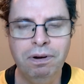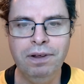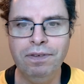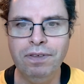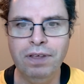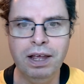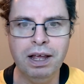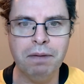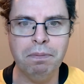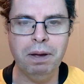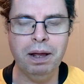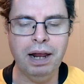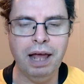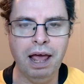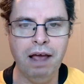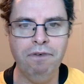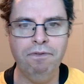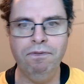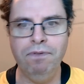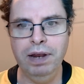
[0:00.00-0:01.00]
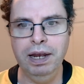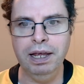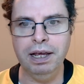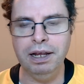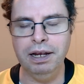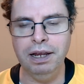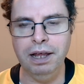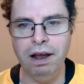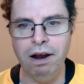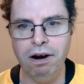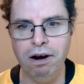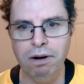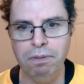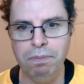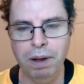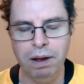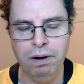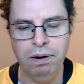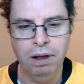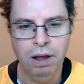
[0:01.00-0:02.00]
When you think about how finicky they are
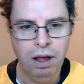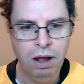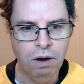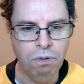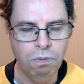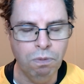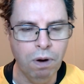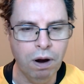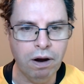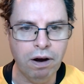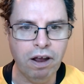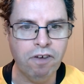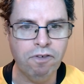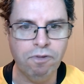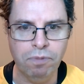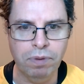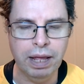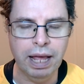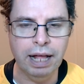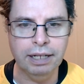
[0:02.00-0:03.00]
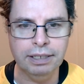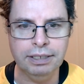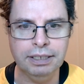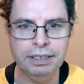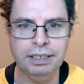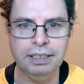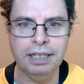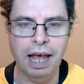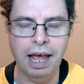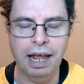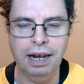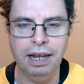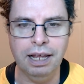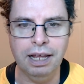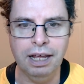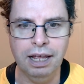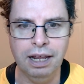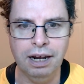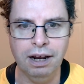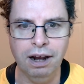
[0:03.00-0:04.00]
about where everybody else is
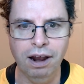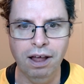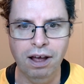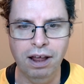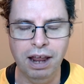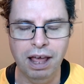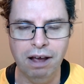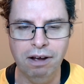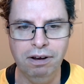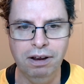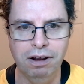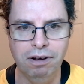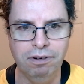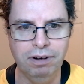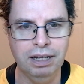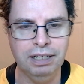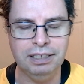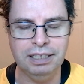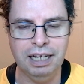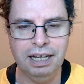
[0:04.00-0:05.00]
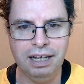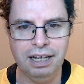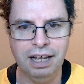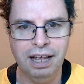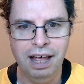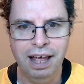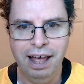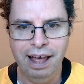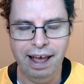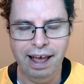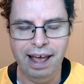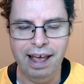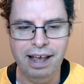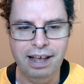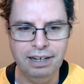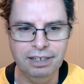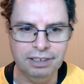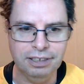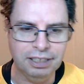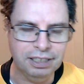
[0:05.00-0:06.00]
standing in the line out, and they take
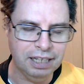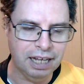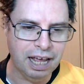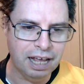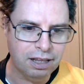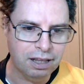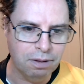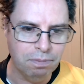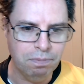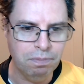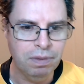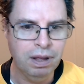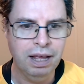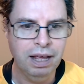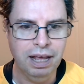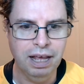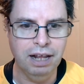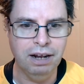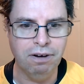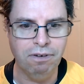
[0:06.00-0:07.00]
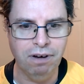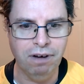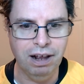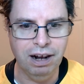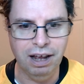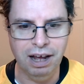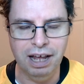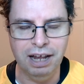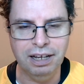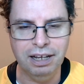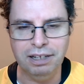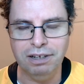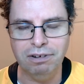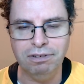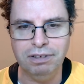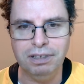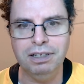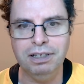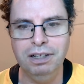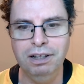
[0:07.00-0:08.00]
ages to get them in the right line. They
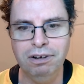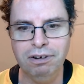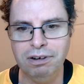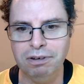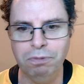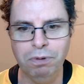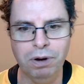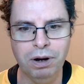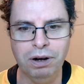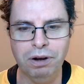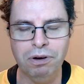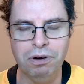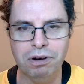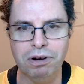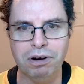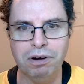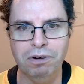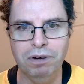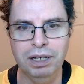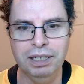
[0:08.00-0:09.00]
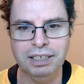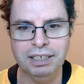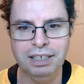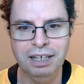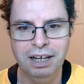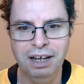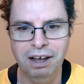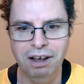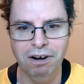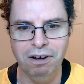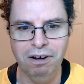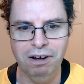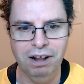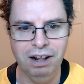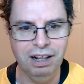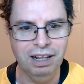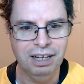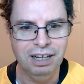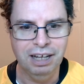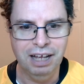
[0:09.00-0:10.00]
don't look at where the hooker is at
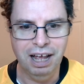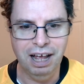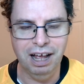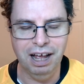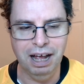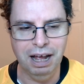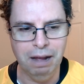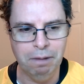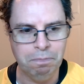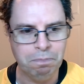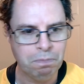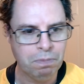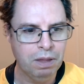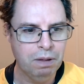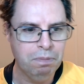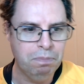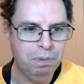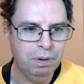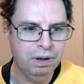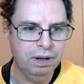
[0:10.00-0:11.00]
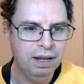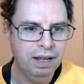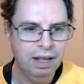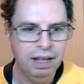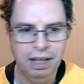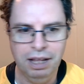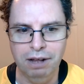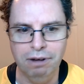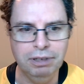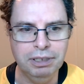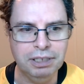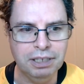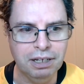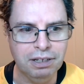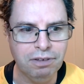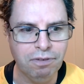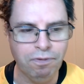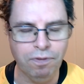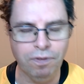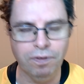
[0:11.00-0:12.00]
all. But he's
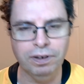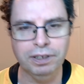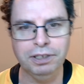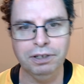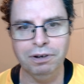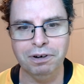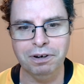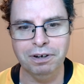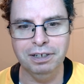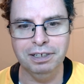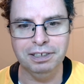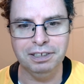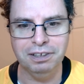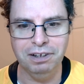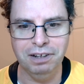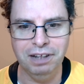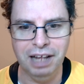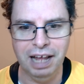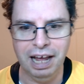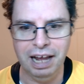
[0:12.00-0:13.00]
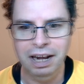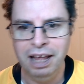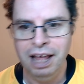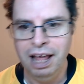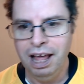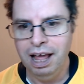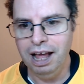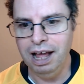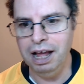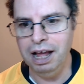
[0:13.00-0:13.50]
not the first hooker that's done that.